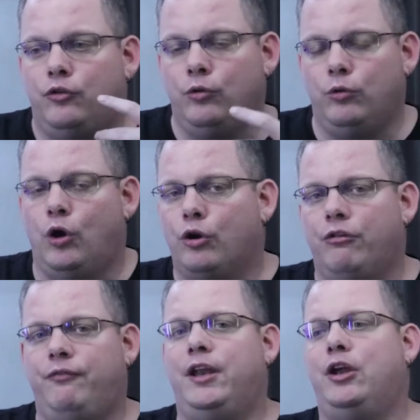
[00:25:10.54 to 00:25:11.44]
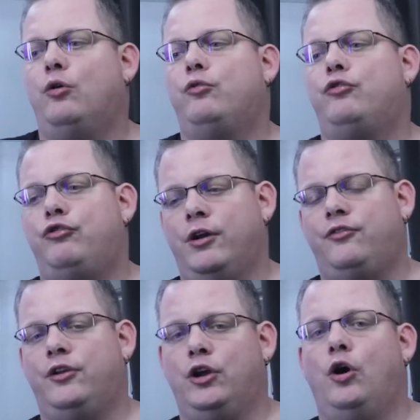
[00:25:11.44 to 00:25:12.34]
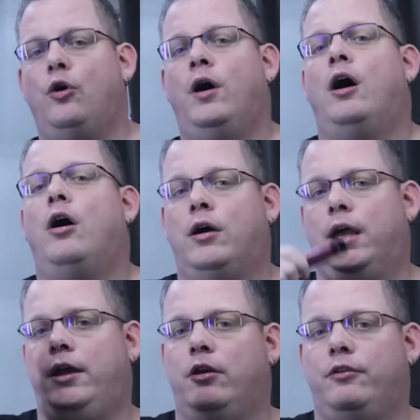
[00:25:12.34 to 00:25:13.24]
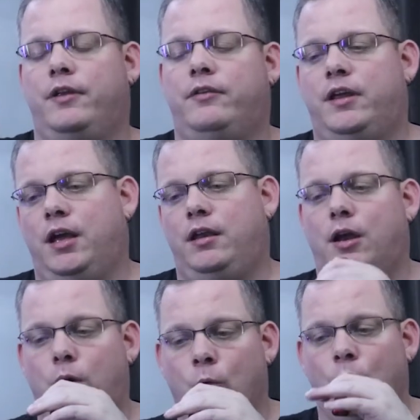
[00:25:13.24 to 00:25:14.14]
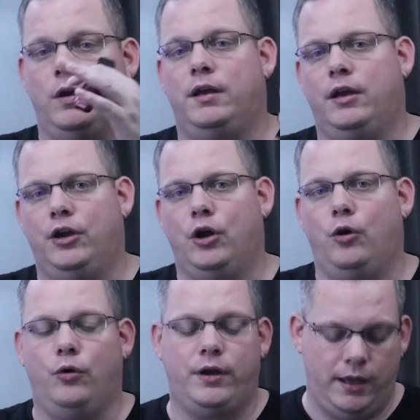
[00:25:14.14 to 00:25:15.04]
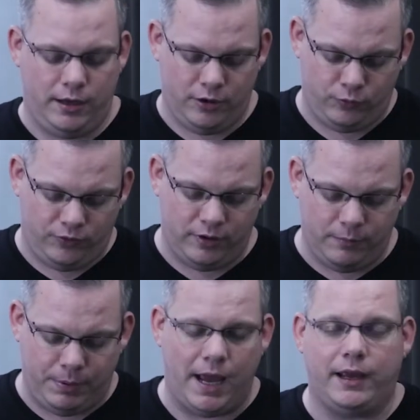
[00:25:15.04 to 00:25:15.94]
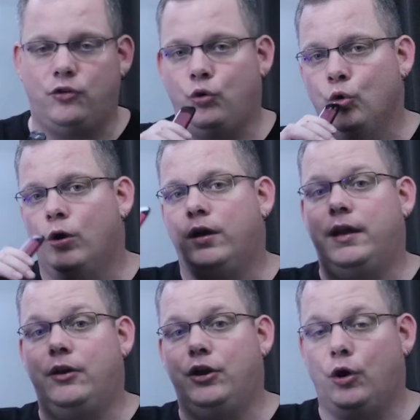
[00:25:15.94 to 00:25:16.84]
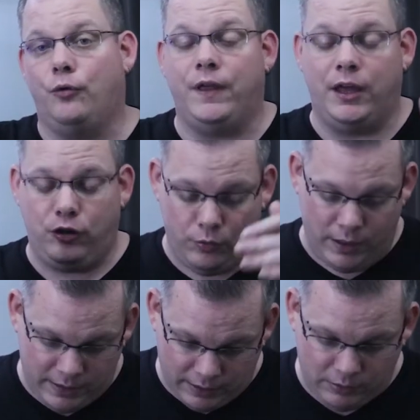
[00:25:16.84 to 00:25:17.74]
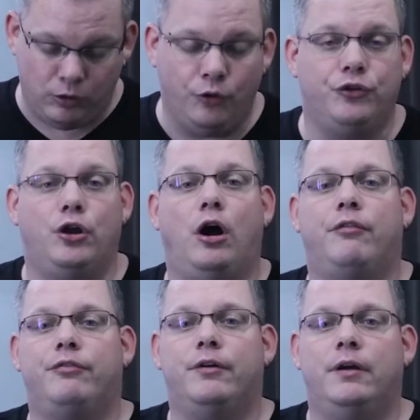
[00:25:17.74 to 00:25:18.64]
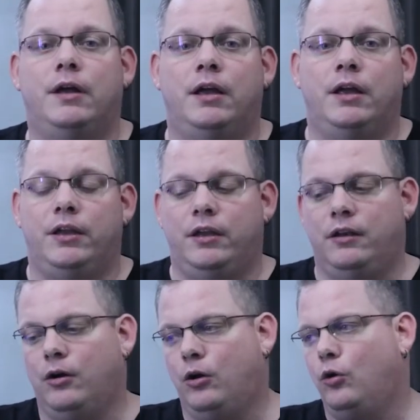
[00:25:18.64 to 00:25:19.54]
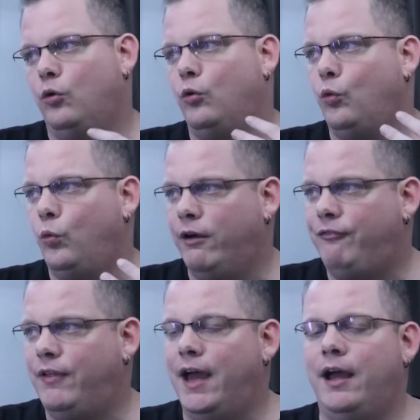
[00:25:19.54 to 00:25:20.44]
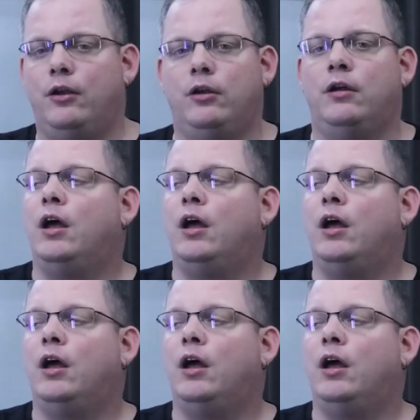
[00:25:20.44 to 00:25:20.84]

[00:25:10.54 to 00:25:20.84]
do longer videos just to go, okay, here's this kit here, here you go, okay, here's what's in the package, here you go, thank you, and then close it off. You know, with that,